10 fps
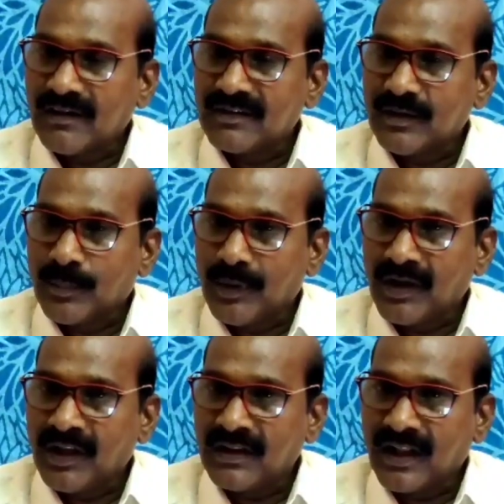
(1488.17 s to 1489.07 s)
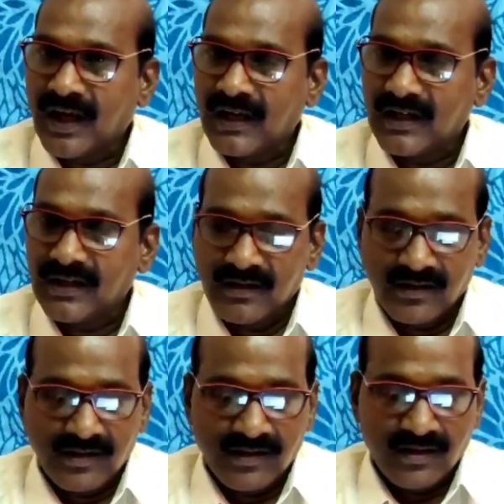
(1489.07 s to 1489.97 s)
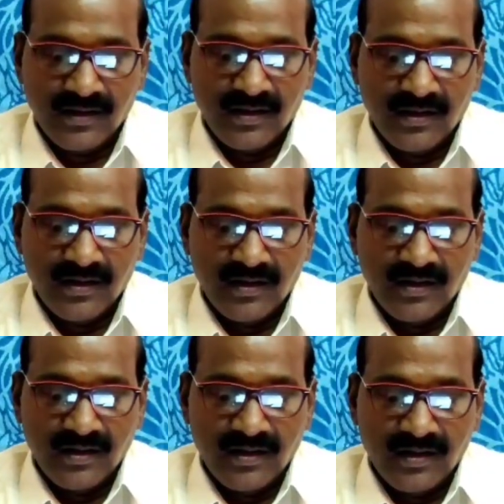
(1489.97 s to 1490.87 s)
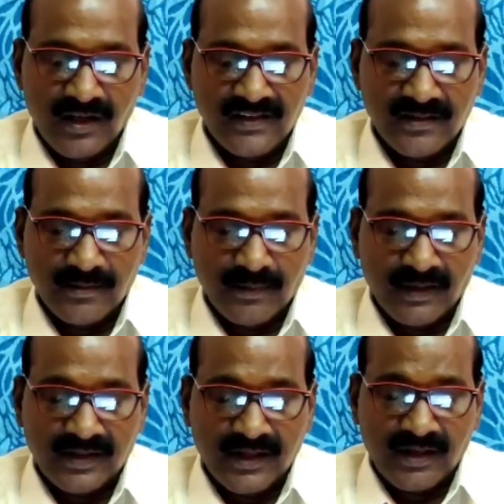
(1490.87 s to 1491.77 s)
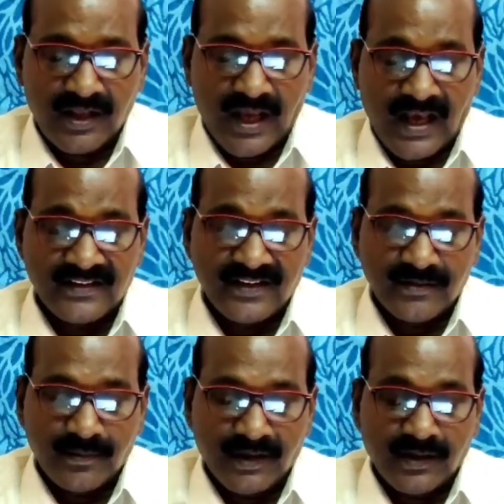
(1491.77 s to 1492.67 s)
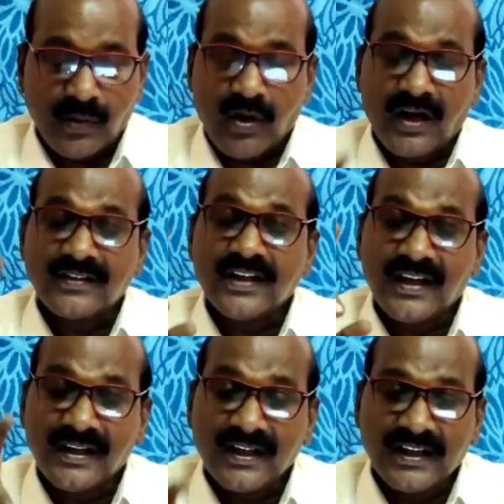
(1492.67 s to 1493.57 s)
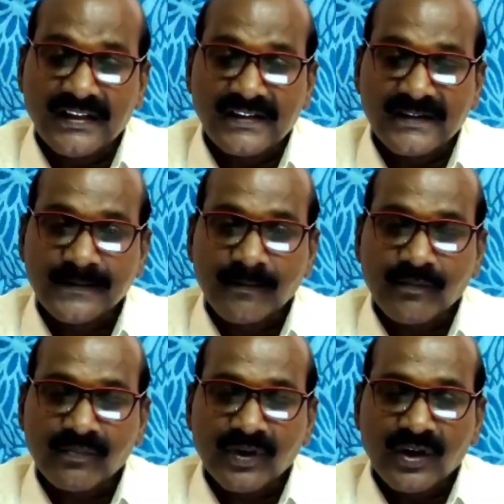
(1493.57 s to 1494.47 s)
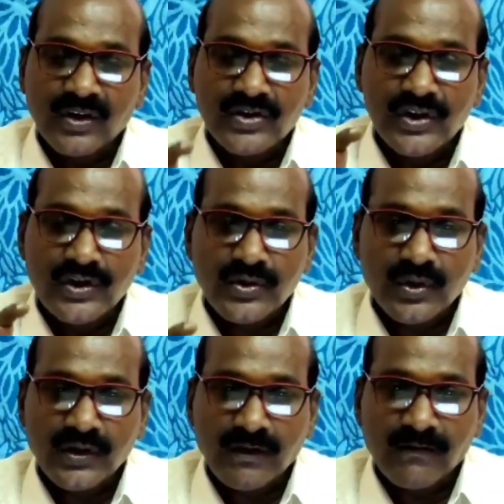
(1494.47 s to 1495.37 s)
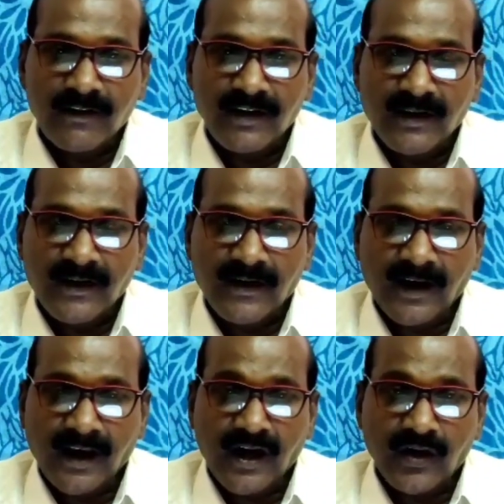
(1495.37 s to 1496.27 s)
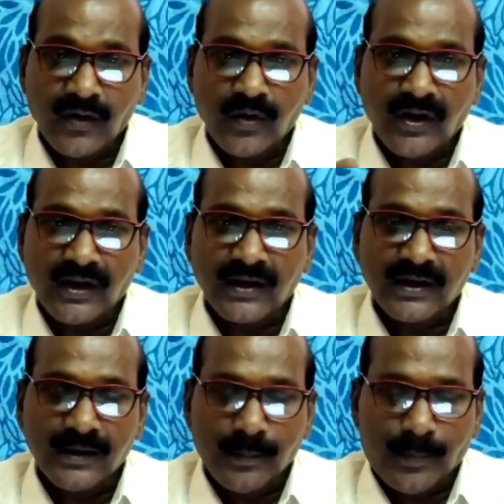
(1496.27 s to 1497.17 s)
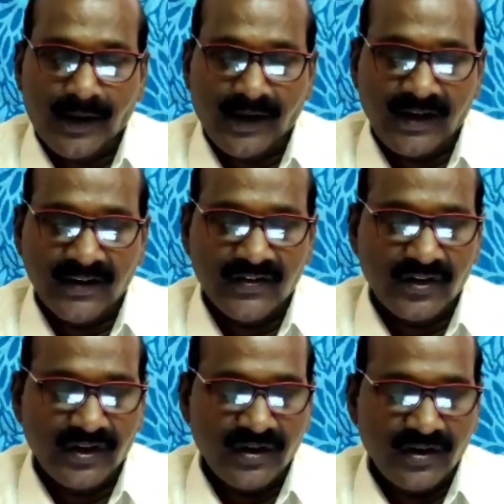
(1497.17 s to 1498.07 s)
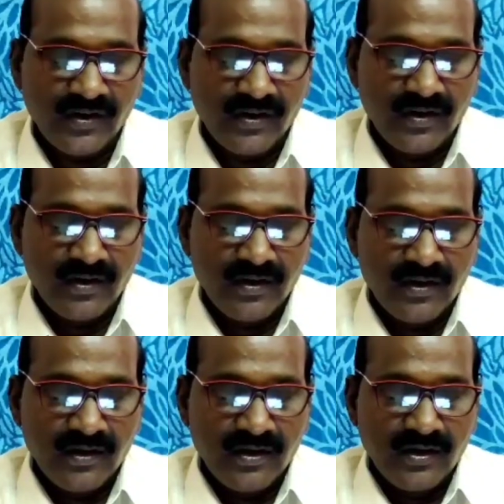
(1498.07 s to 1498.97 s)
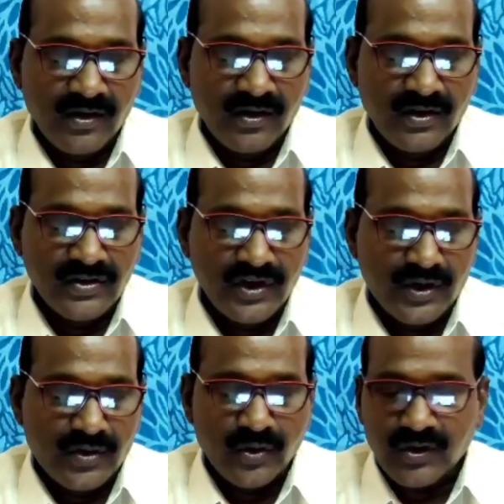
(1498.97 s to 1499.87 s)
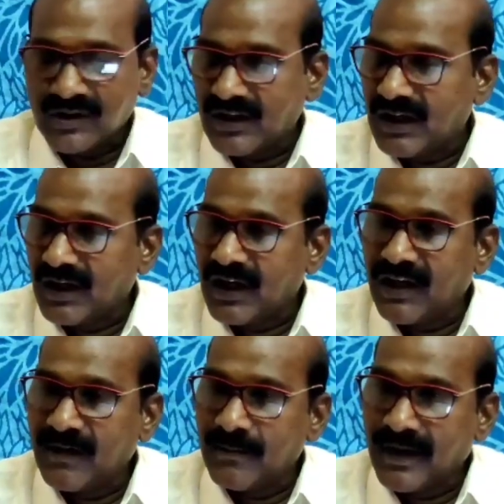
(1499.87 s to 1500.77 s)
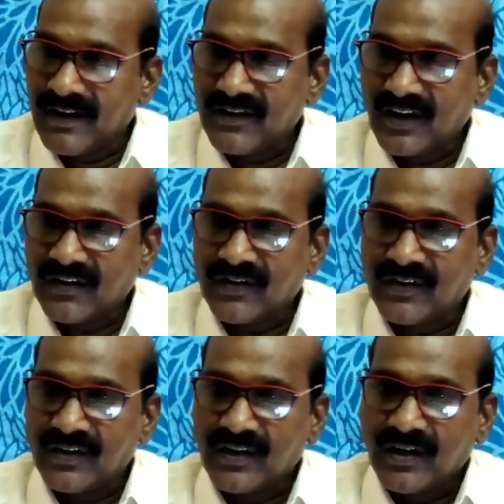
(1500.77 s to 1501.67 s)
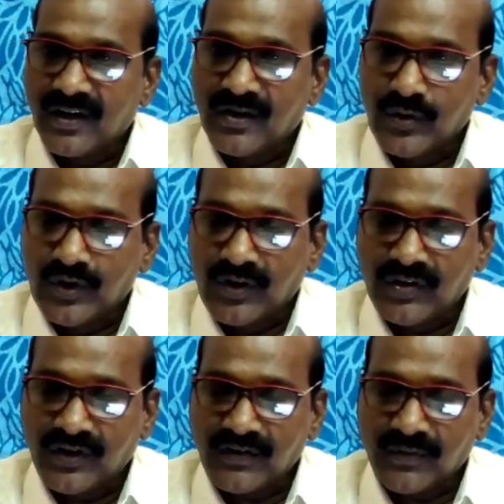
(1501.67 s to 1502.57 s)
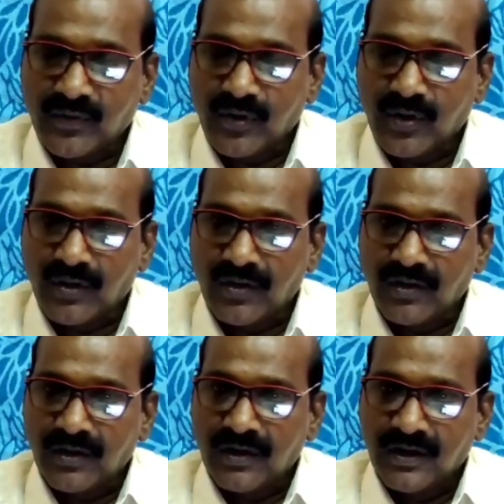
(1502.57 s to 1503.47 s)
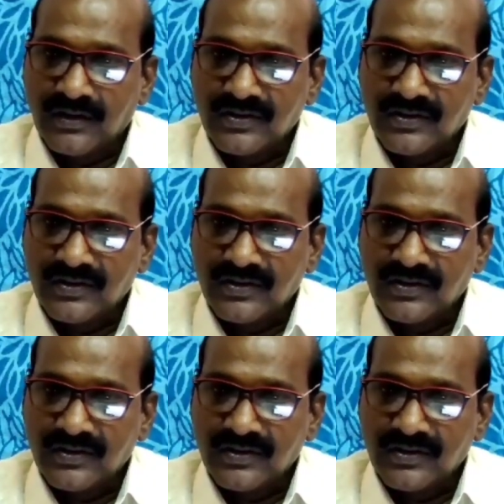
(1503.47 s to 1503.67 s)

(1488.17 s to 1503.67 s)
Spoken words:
was of the opinion that his mother was a nurse, she took every care during pregnancy. She took the needed medicines nutritious food.